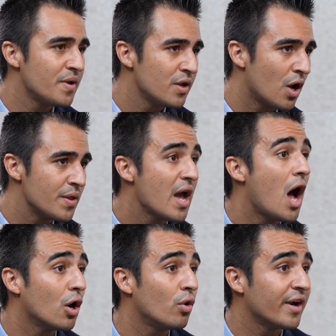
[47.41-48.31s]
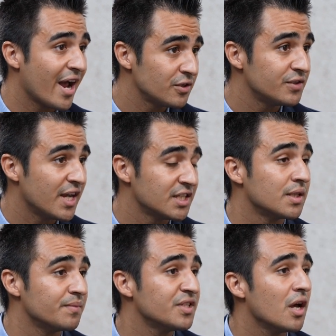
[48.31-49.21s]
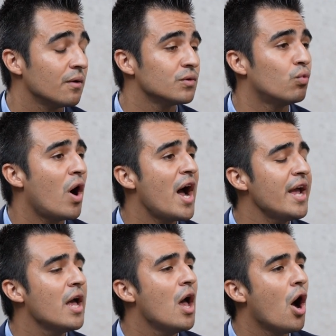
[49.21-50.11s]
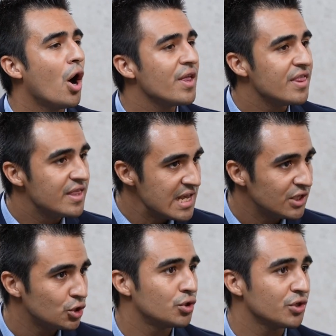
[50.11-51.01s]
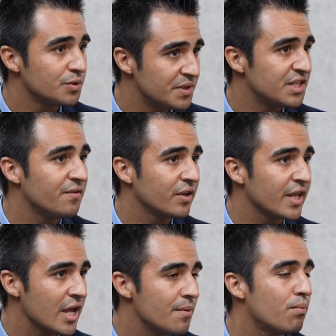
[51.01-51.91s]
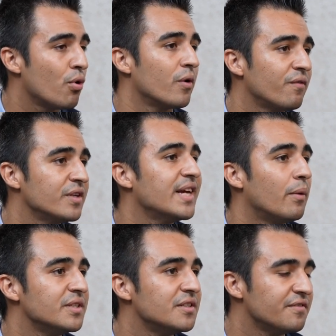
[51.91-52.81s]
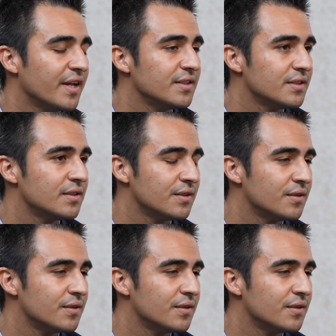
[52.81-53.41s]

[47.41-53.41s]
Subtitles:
in on the Han Kuang Exercises themselves. Why are these drills specifically important for Taiwan's defense?